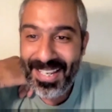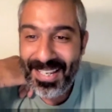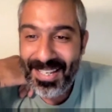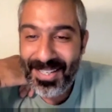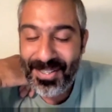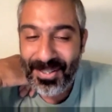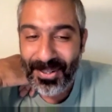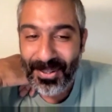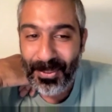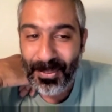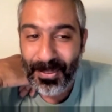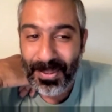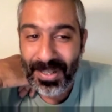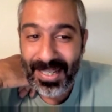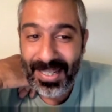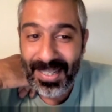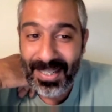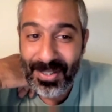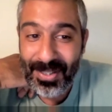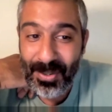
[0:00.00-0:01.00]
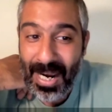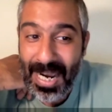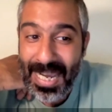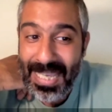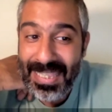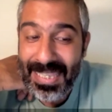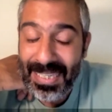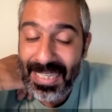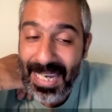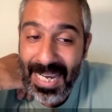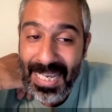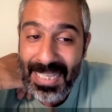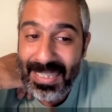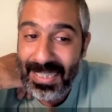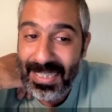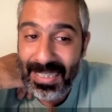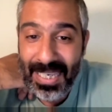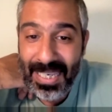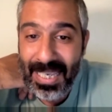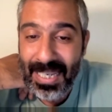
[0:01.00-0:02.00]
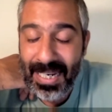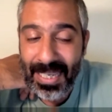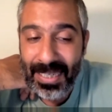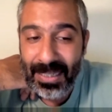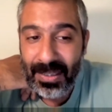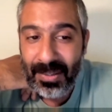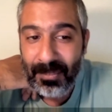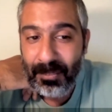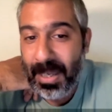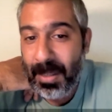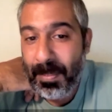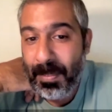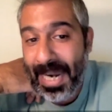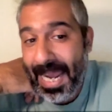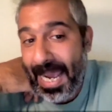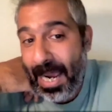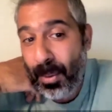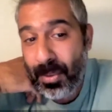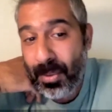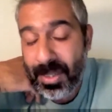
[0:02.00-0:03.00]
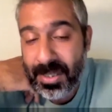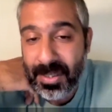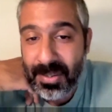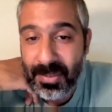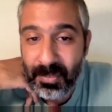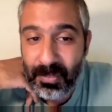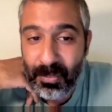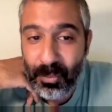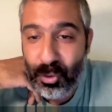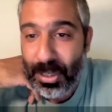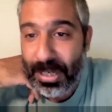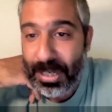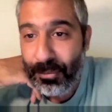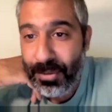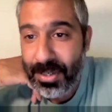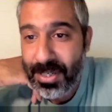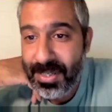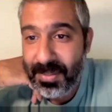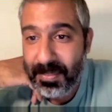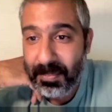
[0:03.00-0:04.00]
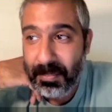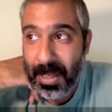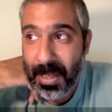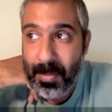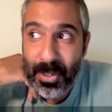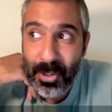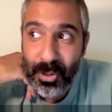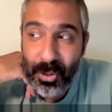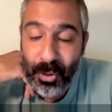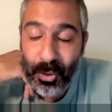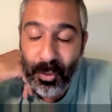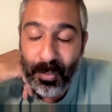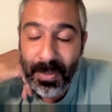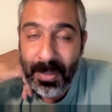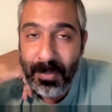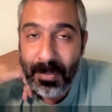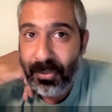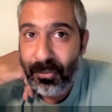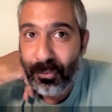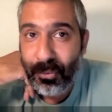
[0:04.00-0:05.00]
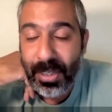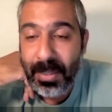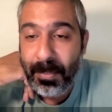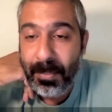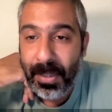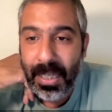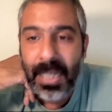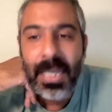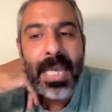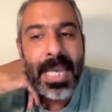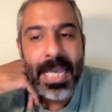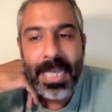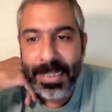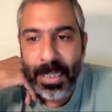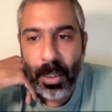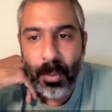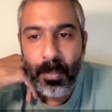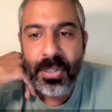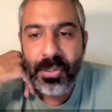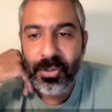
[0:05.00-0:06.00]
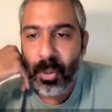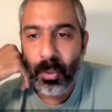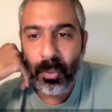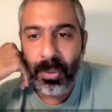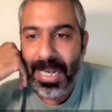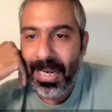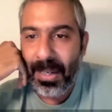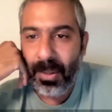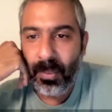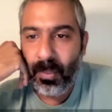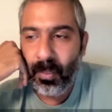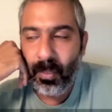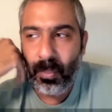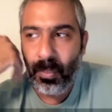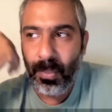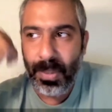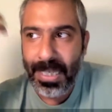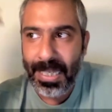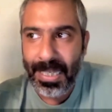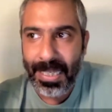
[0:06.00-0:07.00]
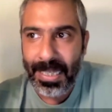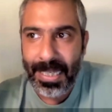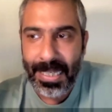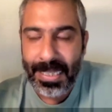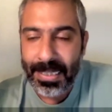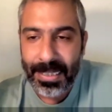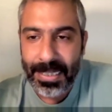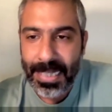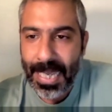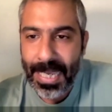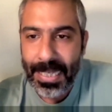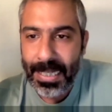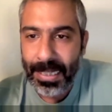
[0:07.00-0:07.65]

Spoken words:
So I think, yeah, like maybe an hour's generous, maybe 2, maybe 3, but they'll be sold out in the day.